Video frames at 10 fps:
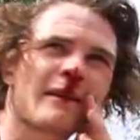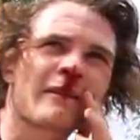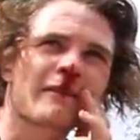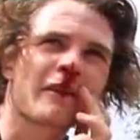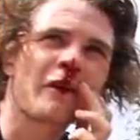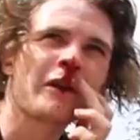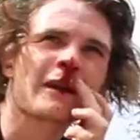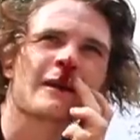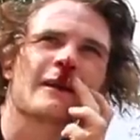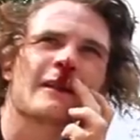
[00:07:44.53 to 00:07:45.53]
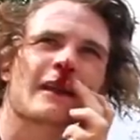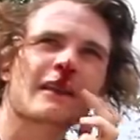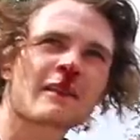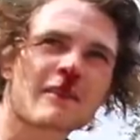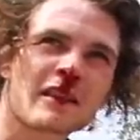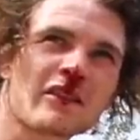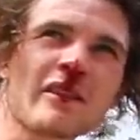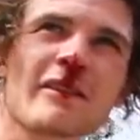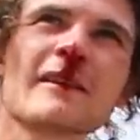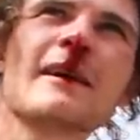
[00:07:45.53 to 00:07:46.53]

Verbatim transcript: It's hurting. Like the stitches.